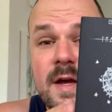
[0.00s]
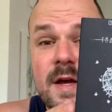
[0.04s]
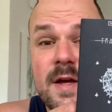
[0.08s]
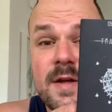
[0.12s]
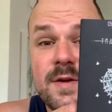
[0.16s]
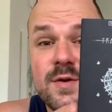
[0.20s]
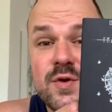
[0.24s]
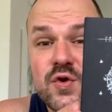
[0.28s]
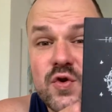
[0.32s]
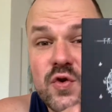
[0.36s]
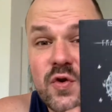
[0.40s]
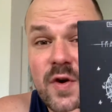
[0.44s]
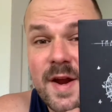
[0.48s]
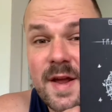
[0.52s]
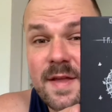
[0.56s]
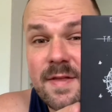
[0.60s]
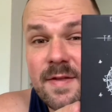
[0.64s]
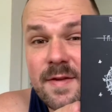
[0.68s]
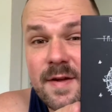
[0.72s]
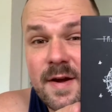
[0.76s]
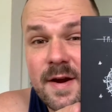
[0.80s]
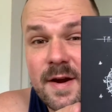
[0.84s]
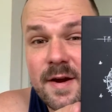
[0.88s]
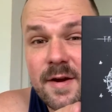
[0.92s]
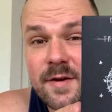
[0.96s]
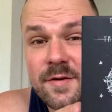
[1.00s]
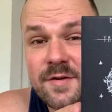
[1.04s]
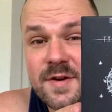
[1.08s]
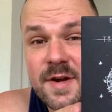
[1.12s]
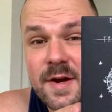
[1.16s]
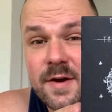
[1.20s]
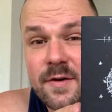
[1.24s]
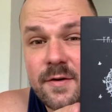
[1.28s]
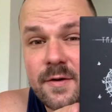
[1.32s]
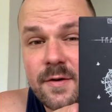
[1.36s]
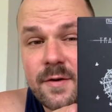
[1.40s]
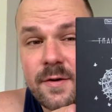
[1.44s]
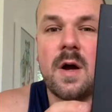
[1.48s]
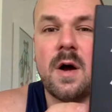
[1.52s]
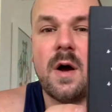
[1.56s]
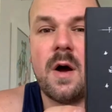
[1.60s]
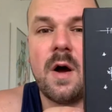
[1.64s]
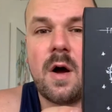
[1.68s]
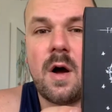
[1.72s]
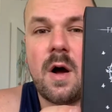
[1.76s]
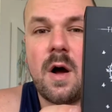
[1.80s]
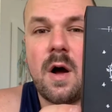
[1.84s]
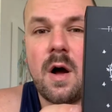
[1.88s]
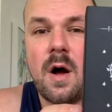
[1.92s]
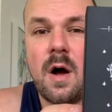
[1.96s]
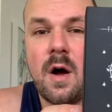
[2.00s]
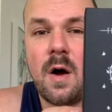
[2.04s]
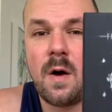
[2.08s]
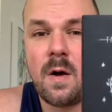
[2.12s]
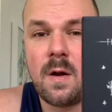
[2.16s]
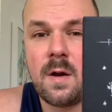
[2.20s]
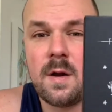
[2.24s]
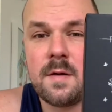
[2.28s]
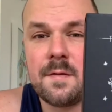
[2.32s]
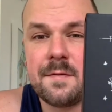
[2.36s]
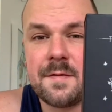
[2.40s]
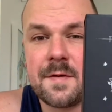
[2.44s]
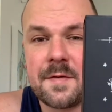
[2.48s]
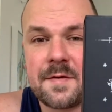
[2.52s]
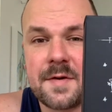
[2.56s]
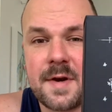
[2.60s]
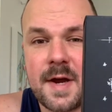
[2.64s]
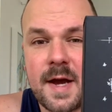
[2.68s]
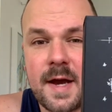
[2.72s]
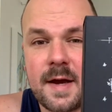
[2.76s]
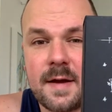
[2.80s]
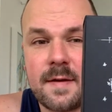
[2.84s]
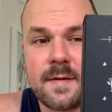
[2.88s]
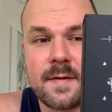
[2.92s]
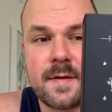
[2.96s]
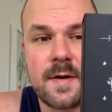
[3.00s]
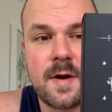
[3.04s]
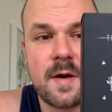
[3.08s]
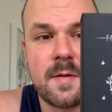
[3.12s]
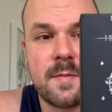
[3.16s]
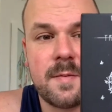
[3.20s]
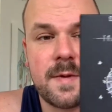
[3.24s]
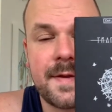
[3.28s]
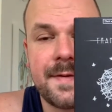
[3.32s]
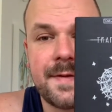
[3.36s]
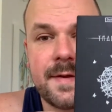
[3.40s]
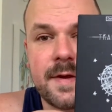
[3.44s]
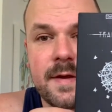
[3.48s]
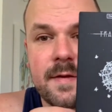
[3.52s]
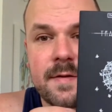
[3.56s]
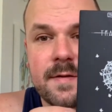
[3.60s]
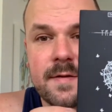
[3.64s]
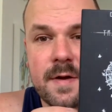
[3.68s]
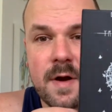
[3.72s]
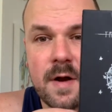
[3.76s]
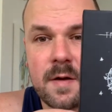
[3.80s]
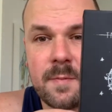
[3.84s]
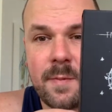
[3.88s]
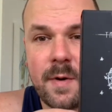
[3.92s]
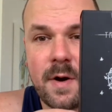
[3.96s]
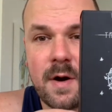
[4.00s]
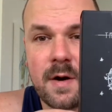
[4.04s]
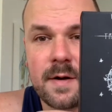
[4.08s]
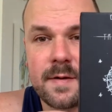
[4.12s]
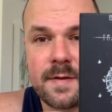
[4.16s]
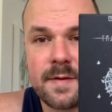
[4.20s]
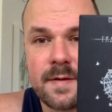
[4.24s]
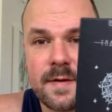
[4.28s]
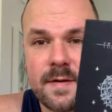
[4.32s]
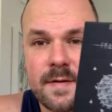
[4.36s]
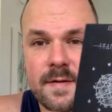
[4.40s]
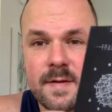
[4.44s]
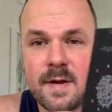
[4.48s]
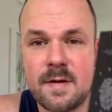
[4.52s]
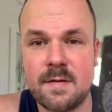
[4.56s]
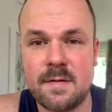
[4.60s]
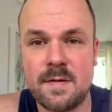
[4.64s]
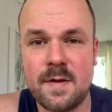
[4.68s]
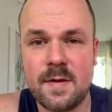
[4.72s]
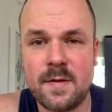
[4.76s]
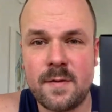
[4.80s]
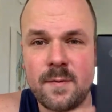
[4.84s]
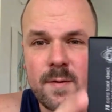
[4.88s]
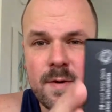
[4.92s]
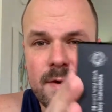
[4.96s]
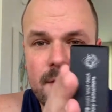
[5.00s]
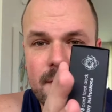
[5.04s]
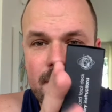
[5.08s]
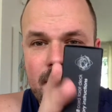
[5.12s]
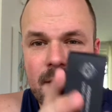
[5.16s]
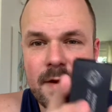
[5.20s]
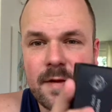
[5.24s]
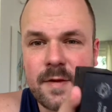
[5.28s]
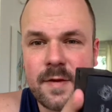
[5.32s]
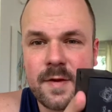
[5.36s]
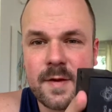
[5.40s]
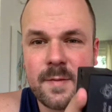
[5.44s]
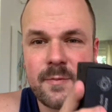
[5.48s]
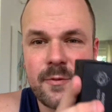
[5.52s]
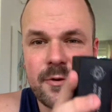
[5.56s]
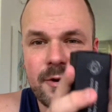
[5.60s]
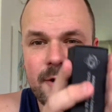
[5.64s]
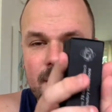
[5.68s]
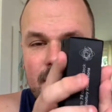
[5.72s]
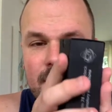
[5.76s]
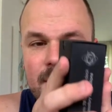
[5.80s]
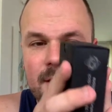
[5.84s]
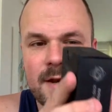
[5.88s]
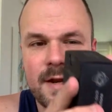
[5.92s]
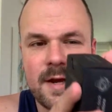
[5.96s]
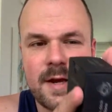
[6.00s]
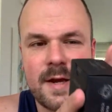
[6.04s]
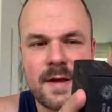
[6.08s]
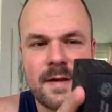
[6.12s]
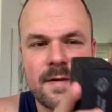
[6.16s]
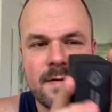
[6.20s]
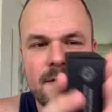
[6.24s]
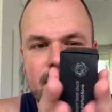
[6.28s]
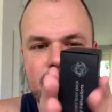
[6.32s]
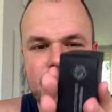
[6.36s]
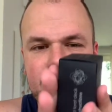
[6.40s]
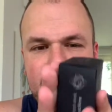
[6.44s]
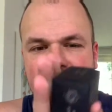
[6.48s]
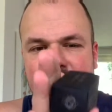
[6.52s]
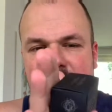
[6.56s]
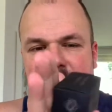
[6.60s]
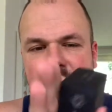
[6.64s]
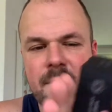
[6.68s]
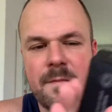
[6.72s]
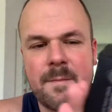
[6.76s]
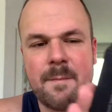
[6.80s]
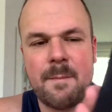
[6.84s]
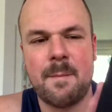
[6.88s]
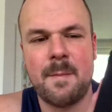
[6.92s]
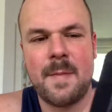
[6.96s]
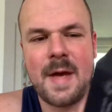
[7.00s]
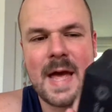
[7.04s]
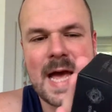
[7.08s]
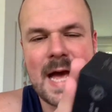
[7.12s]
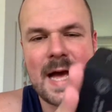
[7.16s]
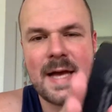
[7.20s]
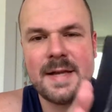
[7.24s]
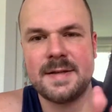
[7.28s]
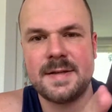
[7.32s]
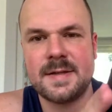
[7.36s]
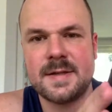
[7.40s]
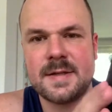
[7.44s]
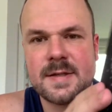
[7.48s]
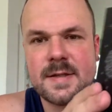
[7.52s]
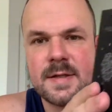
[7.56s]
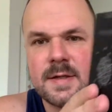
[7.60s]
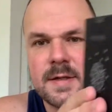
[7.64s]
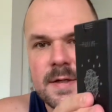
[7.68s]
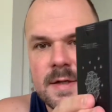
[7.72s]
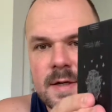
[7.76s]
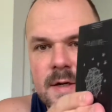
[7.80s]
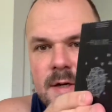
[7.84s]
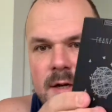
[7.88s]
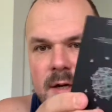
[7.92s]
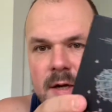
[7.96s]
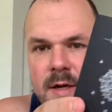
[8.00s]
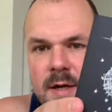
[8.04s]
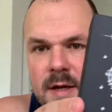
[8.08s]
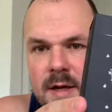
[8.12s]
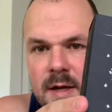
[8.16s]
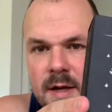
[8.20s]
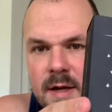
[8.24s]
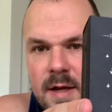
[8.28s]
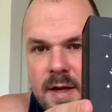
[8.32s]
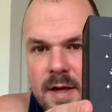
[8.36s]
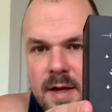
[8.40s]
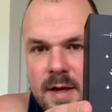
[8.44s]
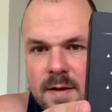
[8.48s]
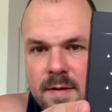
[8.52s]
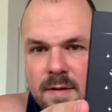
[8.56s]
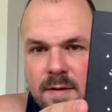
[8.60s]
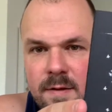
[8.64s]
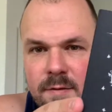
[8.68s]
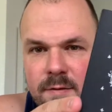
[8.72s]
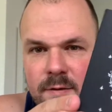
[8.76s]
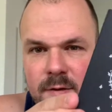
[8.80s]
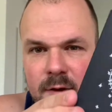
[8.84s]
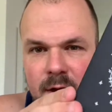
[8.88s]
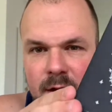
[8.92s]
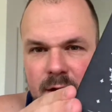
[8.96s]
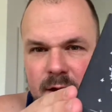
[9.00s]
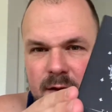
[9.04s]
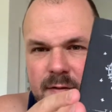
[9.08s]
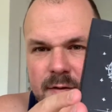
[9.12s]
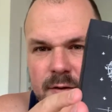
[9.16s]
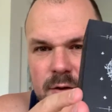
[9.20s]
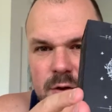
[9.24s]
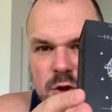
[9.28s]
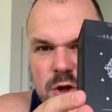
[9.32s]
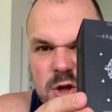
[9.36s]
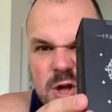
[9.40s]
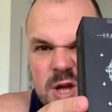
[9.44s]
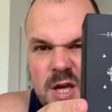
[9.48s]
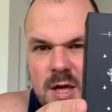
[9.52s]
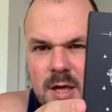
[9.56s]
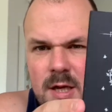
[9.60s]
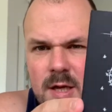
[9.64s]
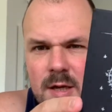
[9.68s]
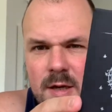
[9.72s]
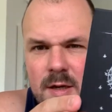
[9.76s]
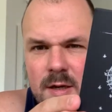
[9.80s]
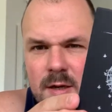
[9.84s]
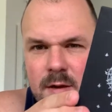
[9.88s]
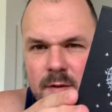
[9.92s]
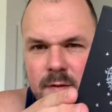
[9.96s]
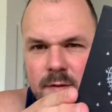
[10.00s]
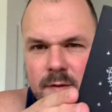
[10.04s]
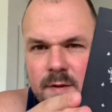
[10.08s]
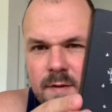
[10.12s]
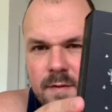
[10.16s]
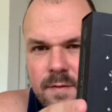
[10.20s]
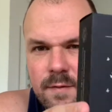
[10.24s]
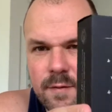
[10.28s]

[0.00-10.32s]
TRANSIRE Tarot. All of their decks come in these tuck boxes. Now this one is actually pretty nice. It's kind of matte, and there's kind of a sheen, a silver